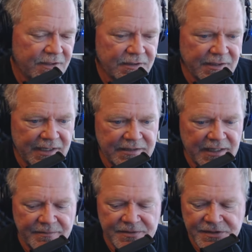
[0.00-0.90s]
A lot of
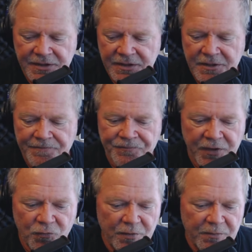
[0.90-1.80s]
times
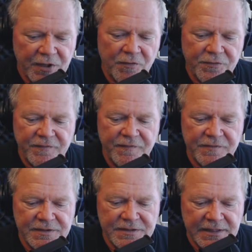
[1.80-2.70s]
when we go through
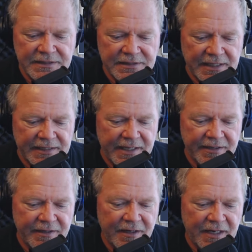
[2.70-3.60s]
seasons like that
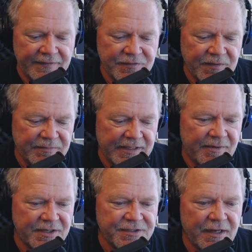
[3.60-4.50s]
in our lives, we blame
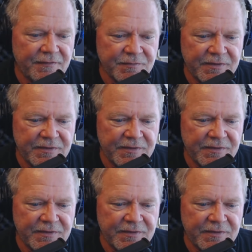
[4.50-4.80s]
ourselves.